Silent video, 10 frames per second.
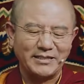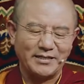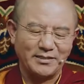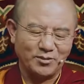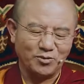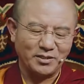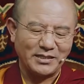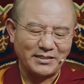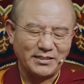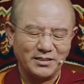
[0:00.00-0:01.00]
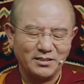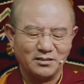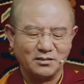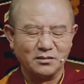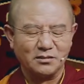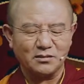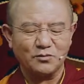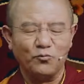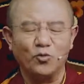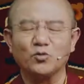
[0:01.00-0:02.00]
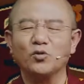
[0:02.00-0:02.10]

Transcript: So over here it says that upon seeing